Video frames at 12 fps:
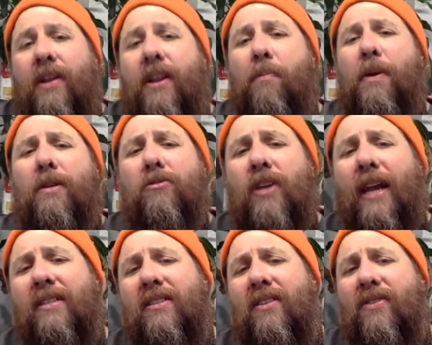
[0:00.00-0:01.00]
Now, Peter
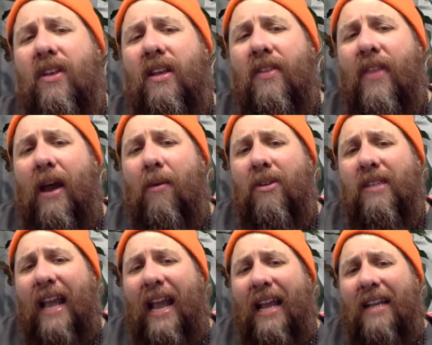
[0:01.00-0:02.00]
Jackson said that was